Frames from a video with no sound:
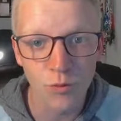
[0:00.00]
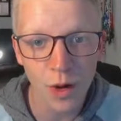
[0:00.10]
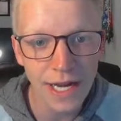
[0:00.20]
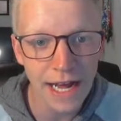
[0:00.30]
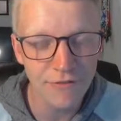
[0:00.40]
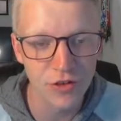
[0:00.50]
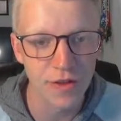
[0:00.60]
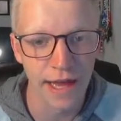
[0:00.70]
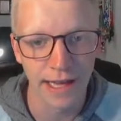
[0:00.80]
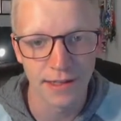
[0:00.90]
right after
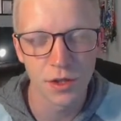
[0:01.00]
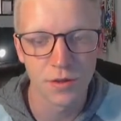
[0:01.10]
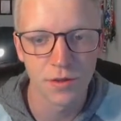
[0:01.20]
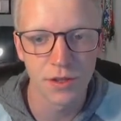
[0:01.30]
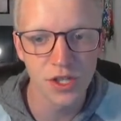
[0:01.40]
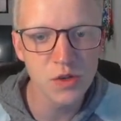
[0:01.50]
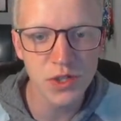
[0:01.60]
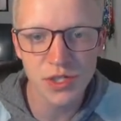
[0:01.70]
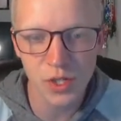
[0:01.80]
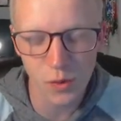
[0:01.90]
that, the
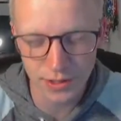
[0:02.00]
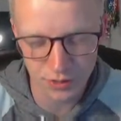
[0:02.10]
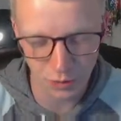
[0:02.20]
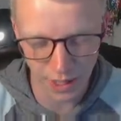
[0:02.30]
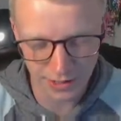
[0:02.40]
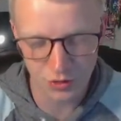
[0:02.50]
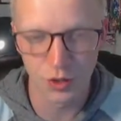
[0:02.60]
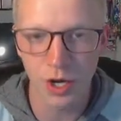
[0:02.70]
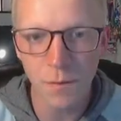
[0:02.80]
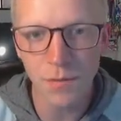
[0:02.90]
user is going to enter
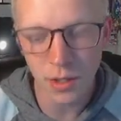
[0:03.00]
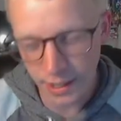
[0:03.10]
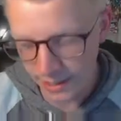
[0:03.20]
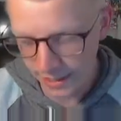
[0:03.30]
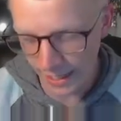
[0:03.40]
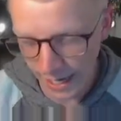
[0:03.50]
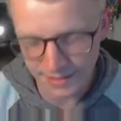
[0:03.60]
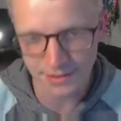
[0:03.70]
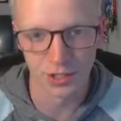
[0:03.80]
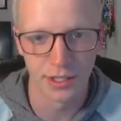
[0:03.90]
a number and hit
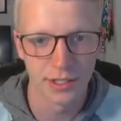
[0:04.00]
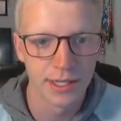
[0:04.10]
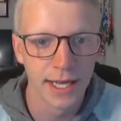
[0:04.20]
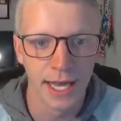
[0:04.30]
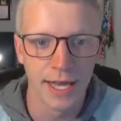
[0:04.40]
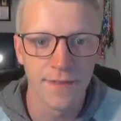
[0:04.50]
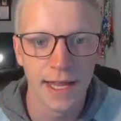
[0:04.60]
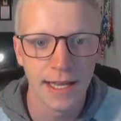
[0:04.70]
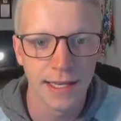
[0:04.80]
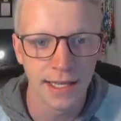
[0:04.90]
enter. And
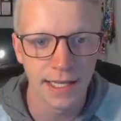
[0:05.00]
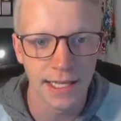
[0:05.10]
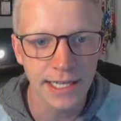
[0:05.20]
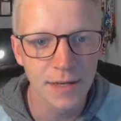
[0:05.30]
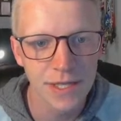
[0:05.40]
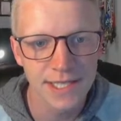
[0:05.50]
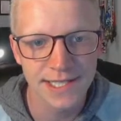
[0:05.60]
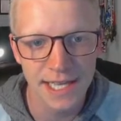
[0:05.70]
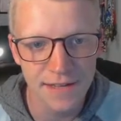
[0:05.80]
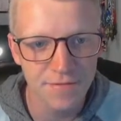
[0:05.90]
then it can be
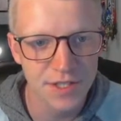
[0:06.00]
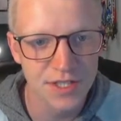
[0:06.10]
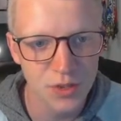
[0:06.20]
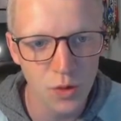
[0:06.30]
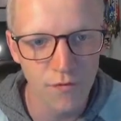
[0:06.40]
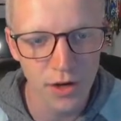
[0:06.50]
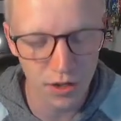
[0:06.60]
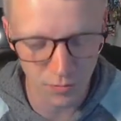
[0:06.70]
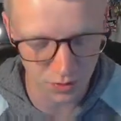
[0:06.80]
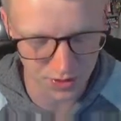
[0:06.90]
saved to a
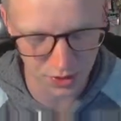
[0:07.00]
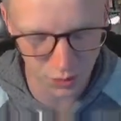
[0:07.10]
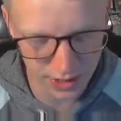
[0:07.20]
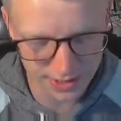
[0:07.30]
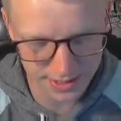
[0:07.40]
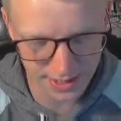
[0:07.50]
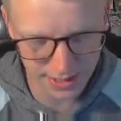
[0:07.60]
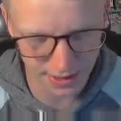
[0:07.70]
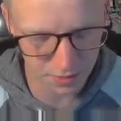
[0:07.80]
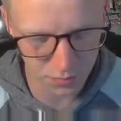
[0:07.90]
variable. So we could say
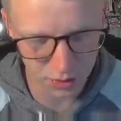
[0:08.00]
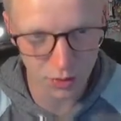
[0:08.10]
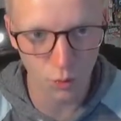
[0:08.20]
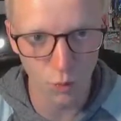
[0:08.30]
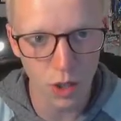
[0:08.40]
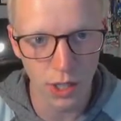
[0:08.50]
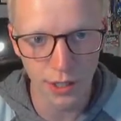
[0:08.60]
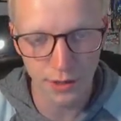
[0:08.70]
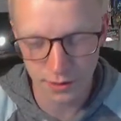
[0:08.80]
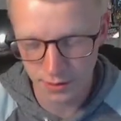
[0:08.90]
number
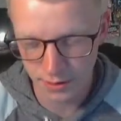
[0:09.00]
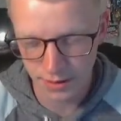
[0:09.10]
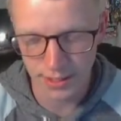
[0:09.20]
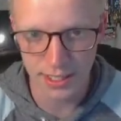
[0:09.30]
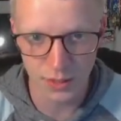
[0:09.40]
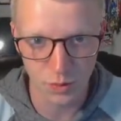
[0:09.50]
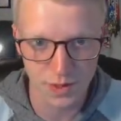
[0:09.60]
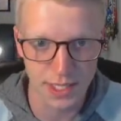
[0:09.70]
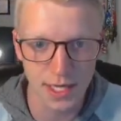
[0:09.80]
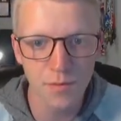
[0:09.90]
1
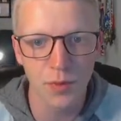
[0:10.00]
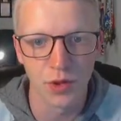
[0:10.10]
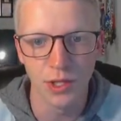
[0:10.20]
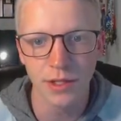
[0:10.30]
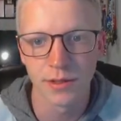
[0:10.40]
equals input